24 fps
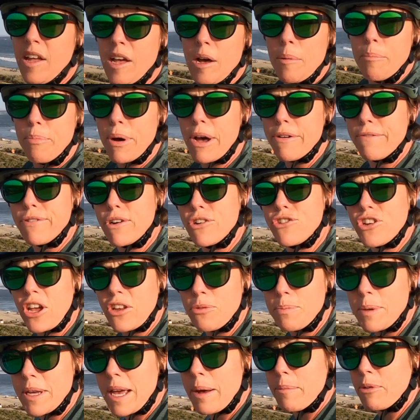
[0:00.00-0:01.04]
But for
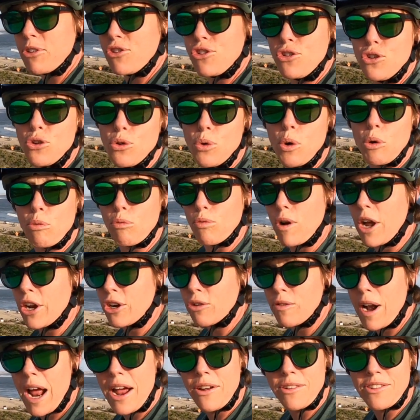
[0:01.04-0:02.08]
just being able to run
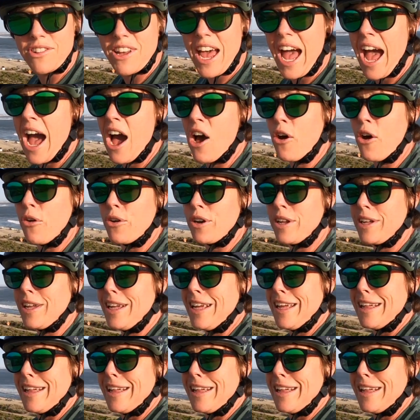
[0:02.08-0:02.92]
around town,